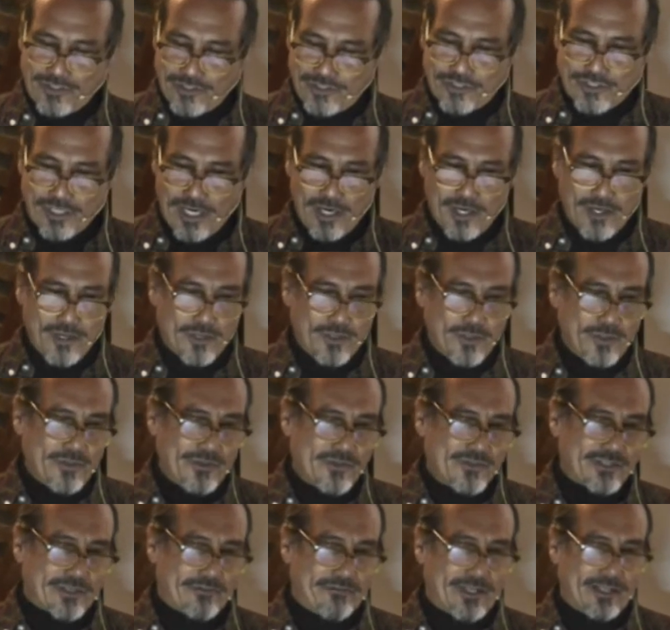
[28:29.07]
to show
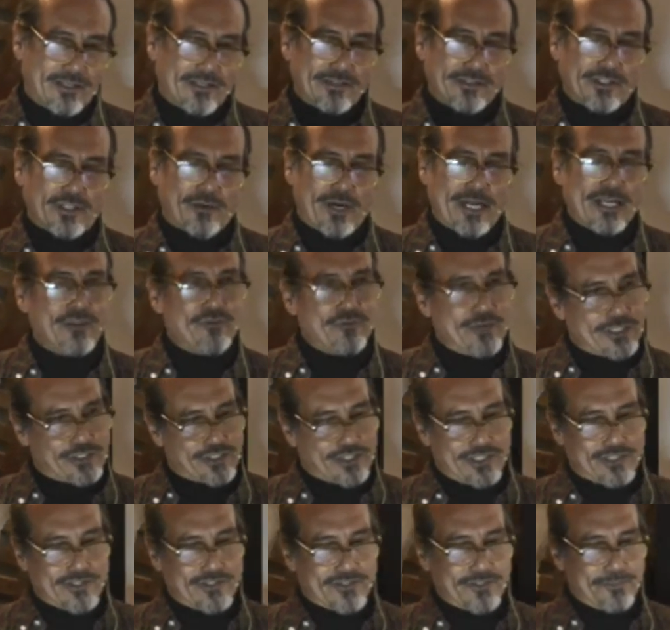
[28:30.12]
Seville's great
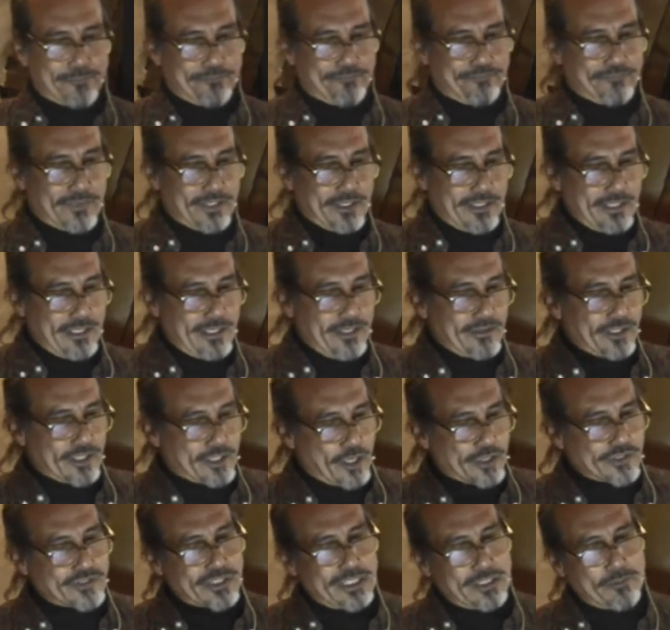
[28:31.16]
riches, the
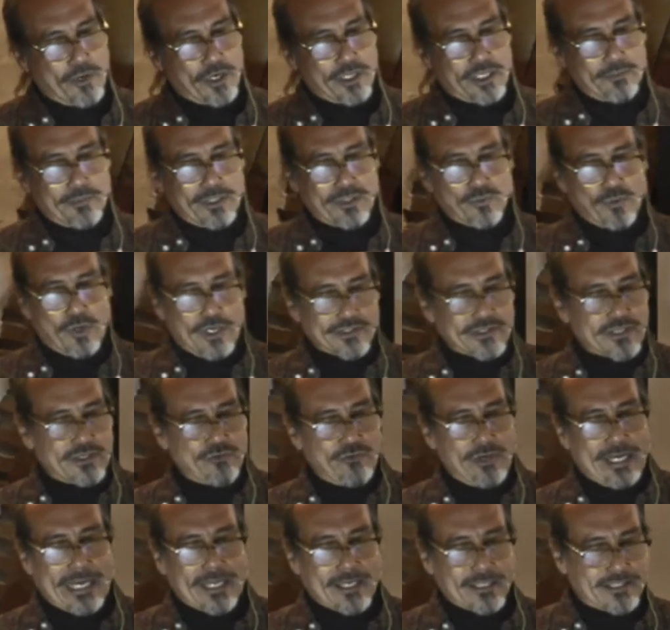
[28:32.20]
costly monument was in
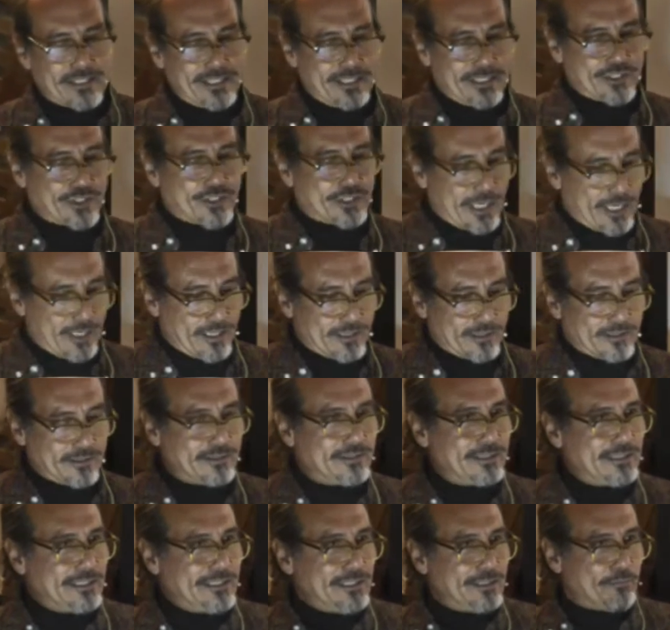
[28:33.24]
reality a shell
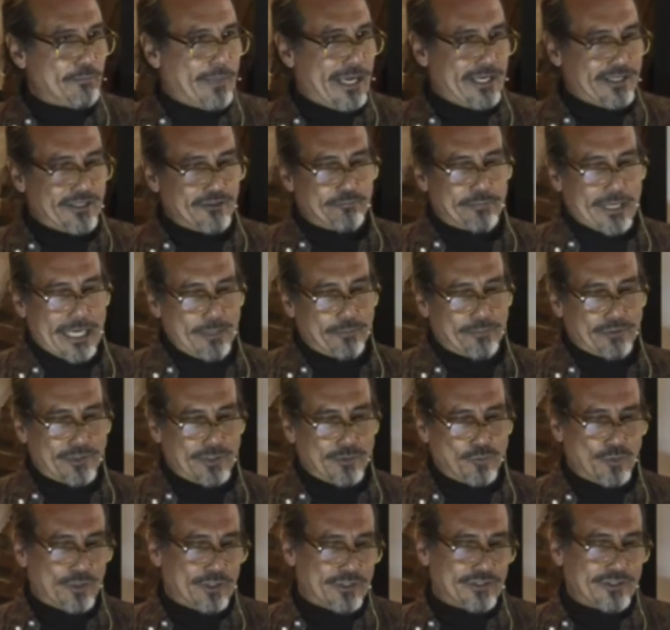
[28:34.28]
made of paper
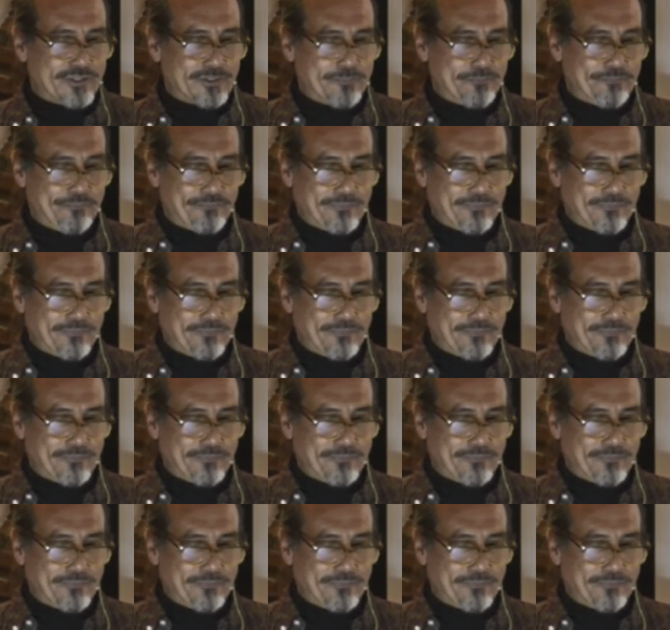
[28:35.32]
and wood.